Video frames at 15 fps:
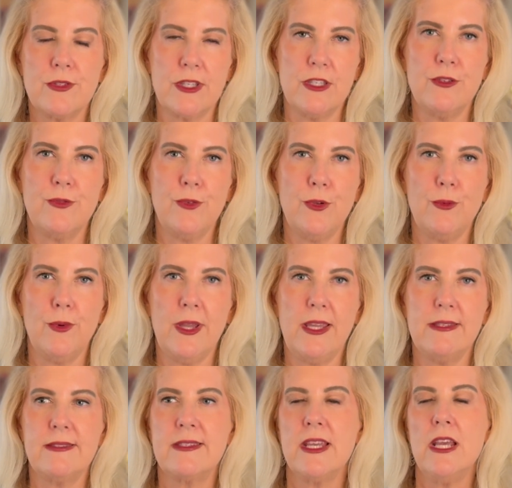is food
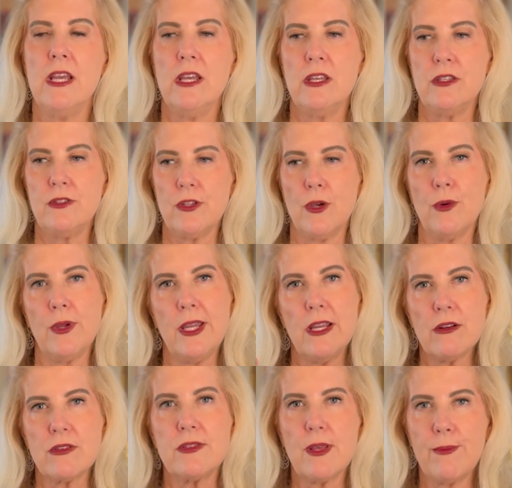waste. So
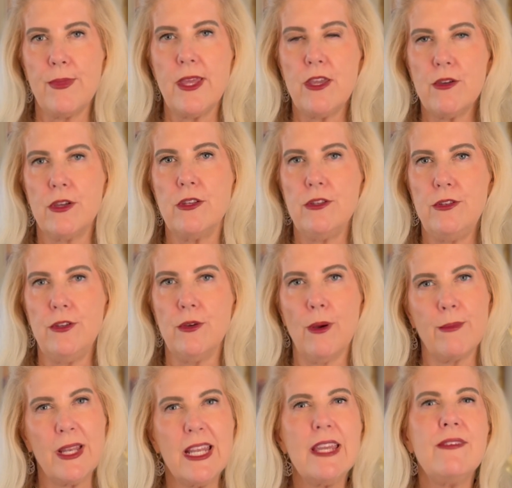here's something you can do.
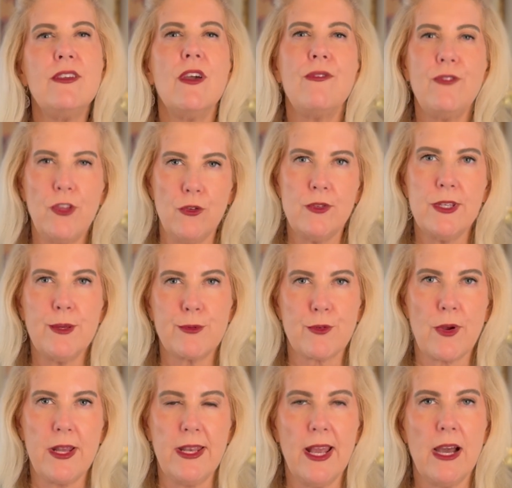I'm going to give you a few tips
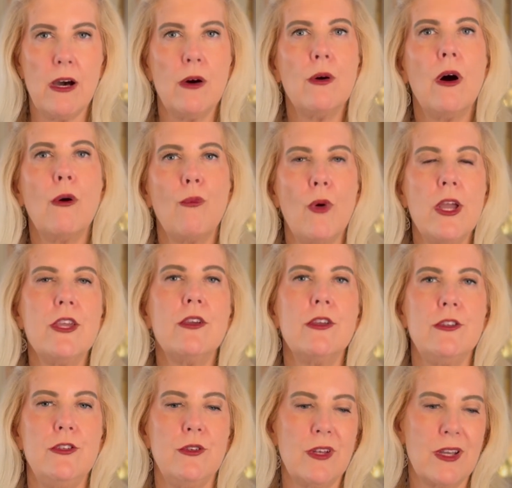right now on what you
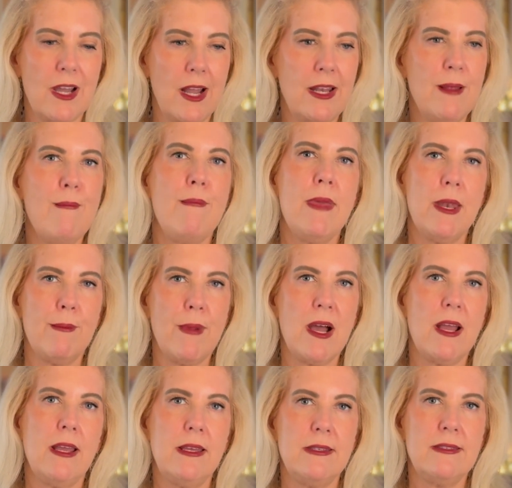can do to kind of
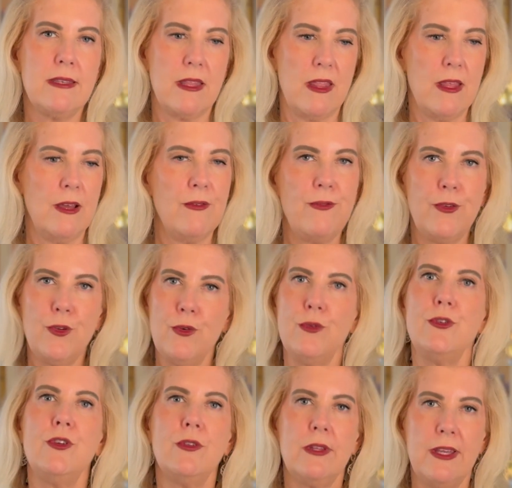minimize the
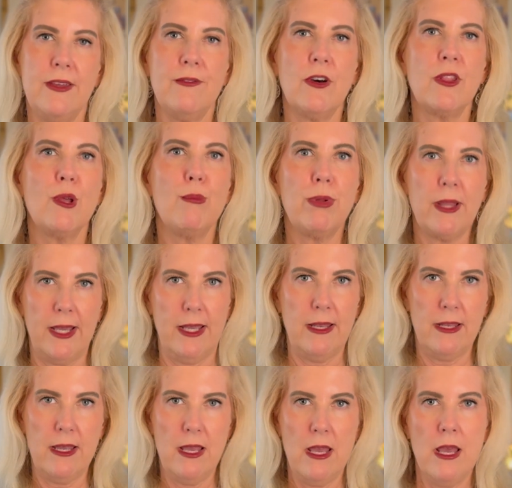food you leave on the plate.
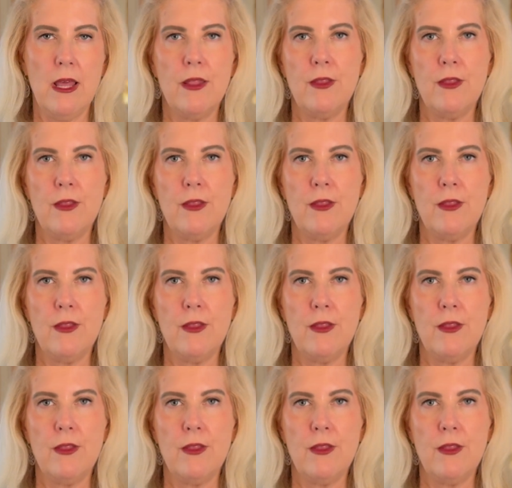The